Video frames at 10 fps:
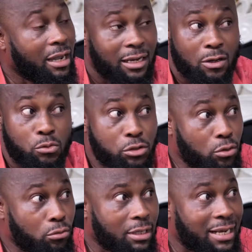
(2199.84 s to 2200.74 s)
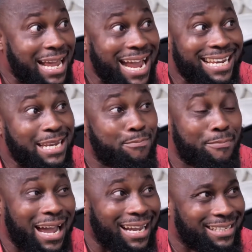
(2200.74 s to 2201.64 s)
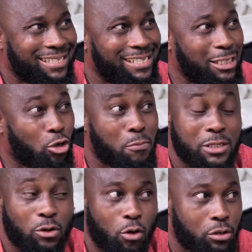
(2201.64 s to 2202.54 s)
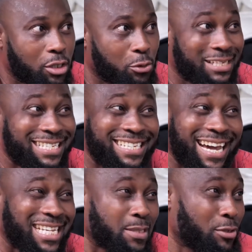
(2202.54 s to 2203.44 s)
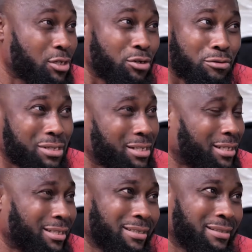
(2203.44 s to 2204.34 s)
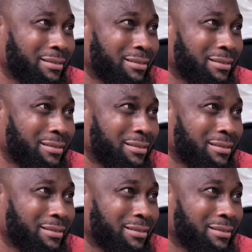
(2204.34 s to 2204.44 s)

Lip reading: And I was told that any man she comes in contact with dies mysteriously.